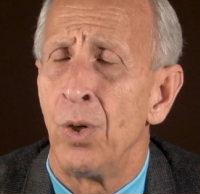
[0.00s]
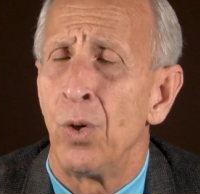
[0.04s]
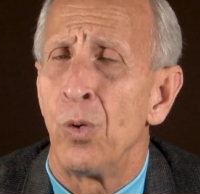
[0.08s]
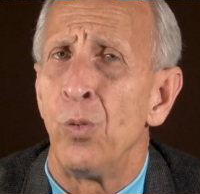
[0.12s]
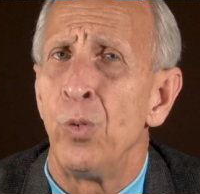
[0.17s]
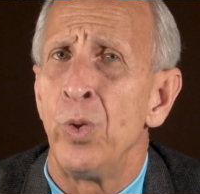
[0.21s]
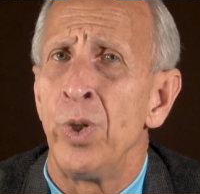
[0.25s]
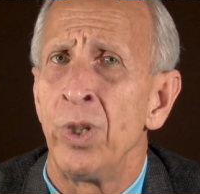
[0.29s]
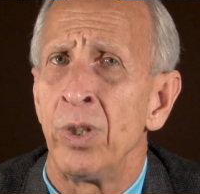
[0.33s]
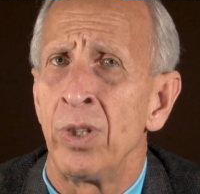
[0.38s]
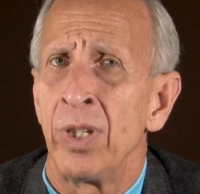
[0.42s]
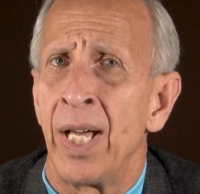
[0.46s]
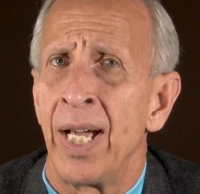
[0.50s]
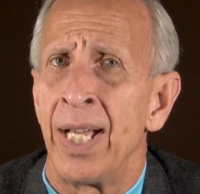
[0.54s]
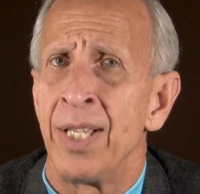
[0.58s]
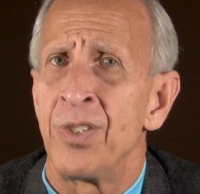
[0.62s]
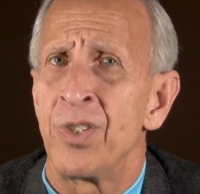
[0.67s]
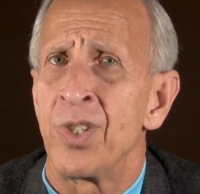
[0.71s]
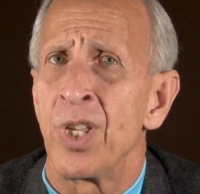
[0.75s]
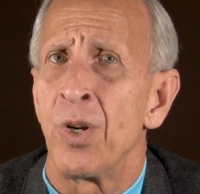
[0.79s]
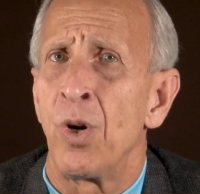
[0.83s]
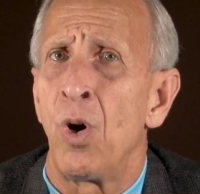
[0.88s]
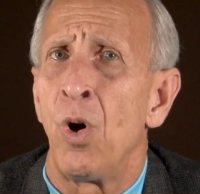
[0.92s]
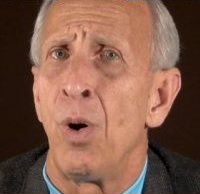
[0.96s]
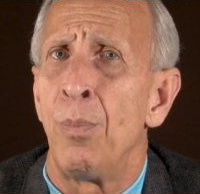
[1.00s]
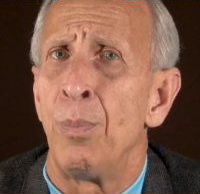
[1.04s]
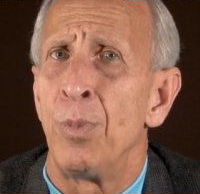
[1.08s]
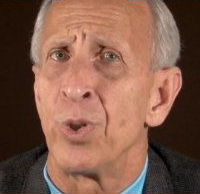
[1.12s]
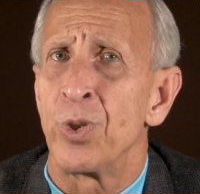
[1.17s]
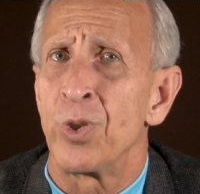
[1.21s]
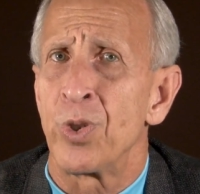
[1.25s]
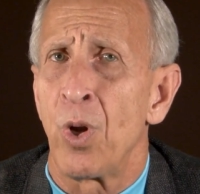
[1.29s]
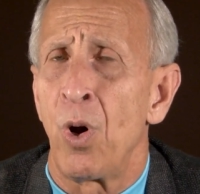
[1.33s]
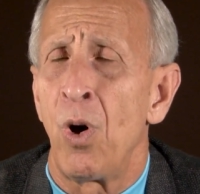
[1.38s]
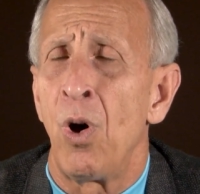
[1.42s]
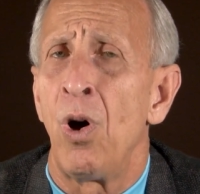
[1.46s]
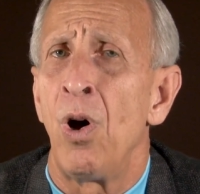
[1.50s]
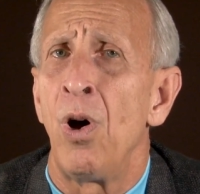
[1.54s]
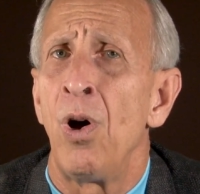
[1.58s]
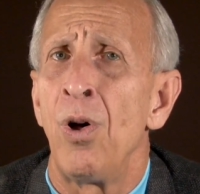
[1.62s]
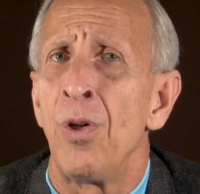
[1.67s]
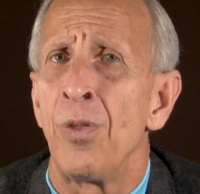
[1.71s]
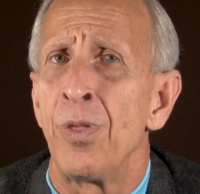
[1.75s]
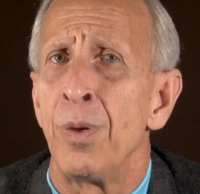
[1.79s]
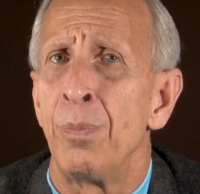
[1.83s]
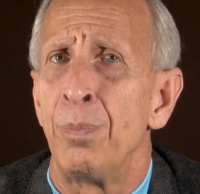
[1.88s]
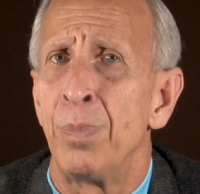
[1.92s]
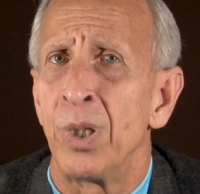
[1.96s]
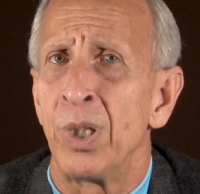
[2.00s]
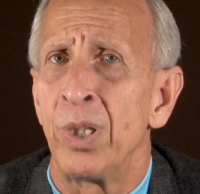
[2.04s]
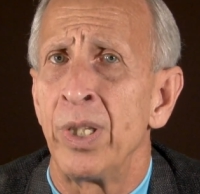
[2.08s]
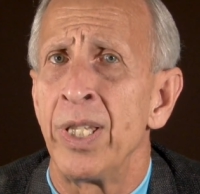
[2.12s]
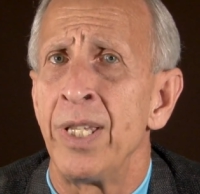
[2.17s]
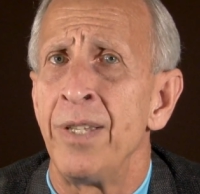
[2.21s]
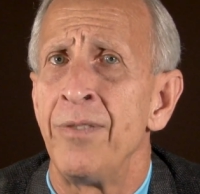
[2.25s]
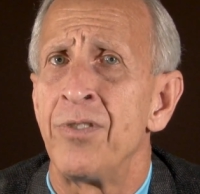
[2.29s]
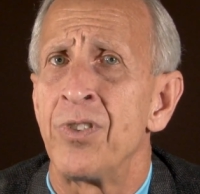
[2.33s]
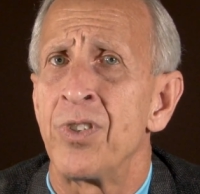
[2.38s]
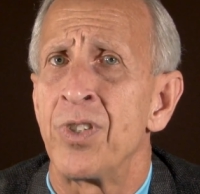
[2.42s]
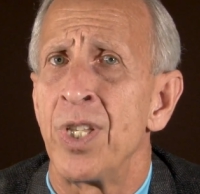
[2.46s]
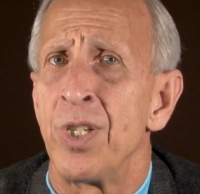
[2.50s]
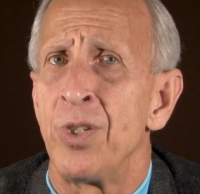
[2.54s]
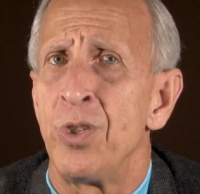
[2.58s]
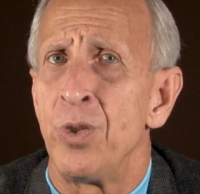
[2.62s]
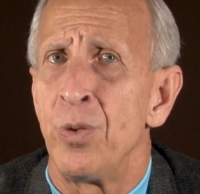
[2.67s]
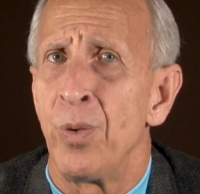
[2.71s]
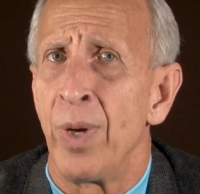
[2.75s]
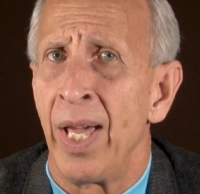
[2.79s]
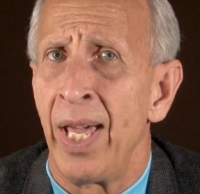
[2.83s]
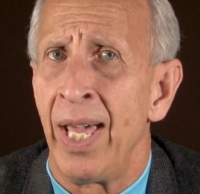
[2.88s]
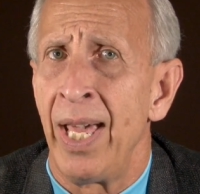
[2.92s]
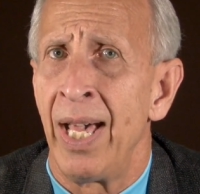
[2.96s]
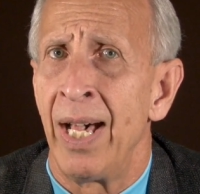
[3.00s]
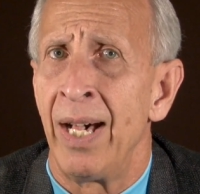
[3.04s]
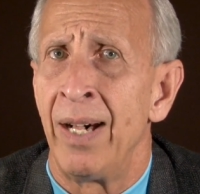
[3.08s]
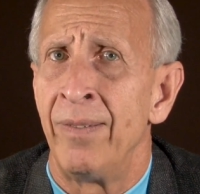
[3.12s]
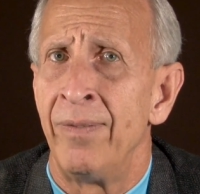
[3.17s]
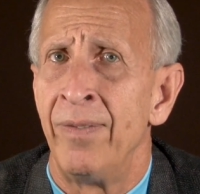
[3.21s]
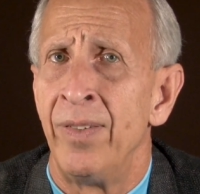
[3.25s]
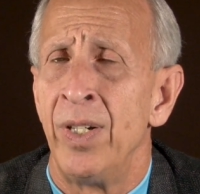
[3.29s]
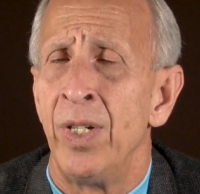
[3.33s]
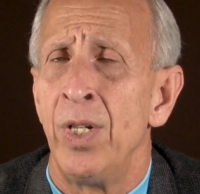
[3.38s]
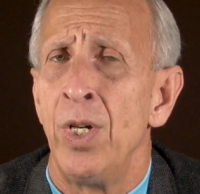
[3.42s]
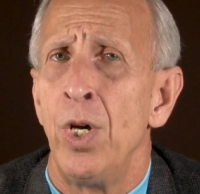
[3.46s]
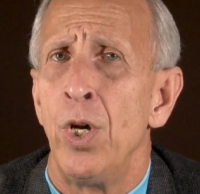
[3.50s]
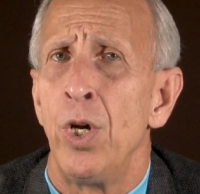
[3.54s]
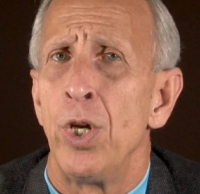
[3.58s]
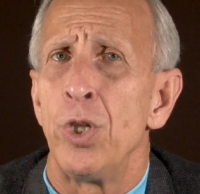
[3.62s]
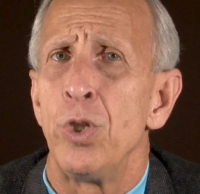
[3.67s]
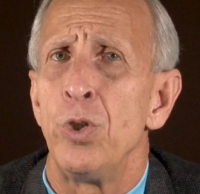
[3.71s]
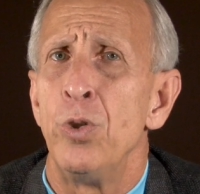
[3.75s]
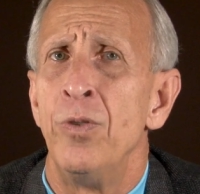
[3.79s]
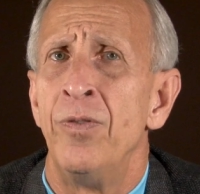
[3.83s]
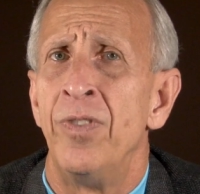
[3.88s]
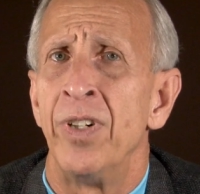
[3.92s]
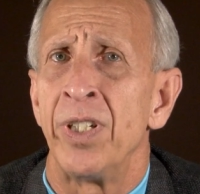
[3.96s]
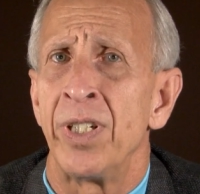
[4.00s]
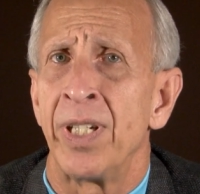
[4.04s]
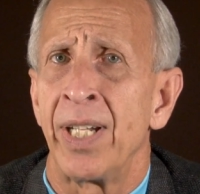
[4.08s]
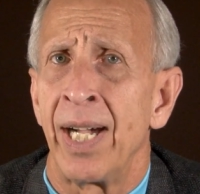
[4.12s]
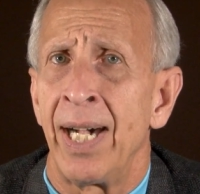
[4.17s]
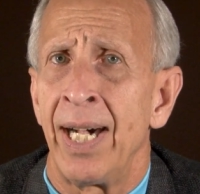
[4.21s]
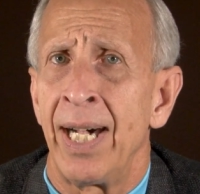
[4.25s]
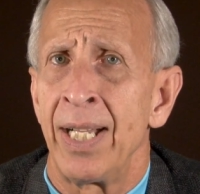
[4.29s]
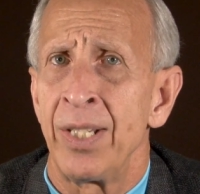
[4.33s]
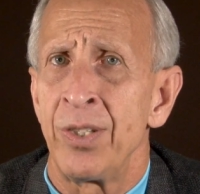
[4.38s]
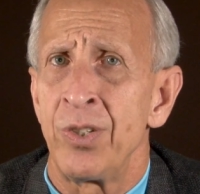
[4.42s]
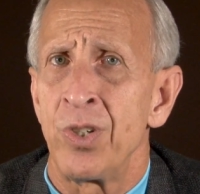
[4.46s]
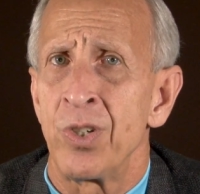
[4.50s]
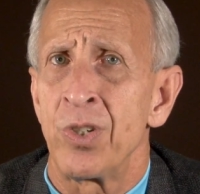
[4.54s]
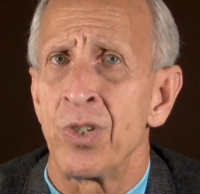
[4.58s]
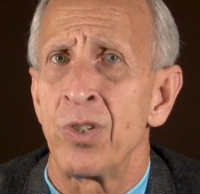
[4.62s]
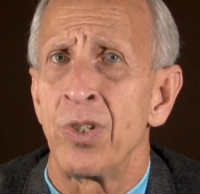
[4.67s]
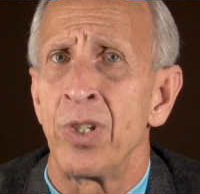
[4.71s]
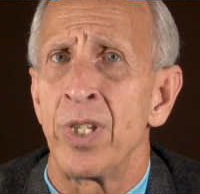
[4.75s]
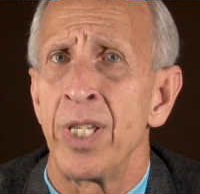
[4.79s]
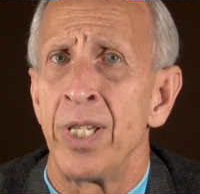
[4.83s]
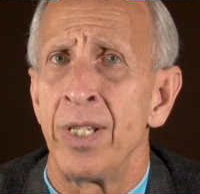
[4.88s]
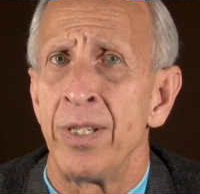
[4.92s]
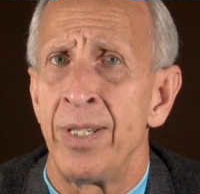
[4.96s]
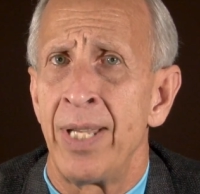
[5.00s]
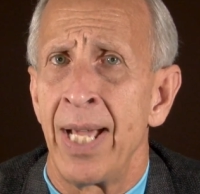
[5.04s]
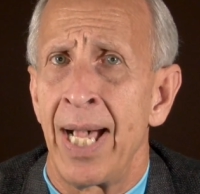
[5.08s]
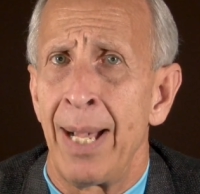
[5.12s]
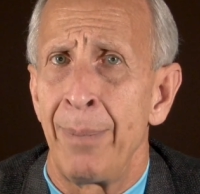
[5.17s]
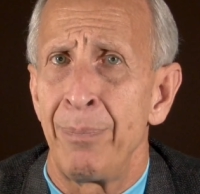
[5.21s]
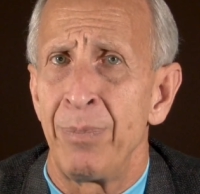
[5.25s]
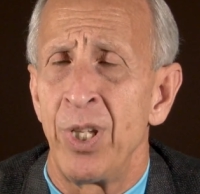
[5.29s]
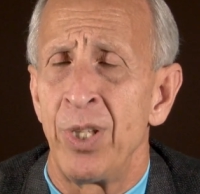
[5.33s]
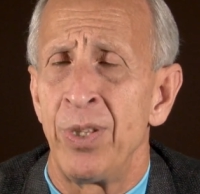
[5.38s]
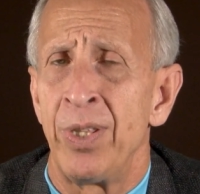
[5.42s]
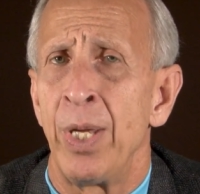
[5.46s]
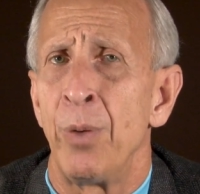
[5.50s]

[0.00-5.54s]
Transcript: Realize that almost all the beliefs that you have, you've unconsciously adopted.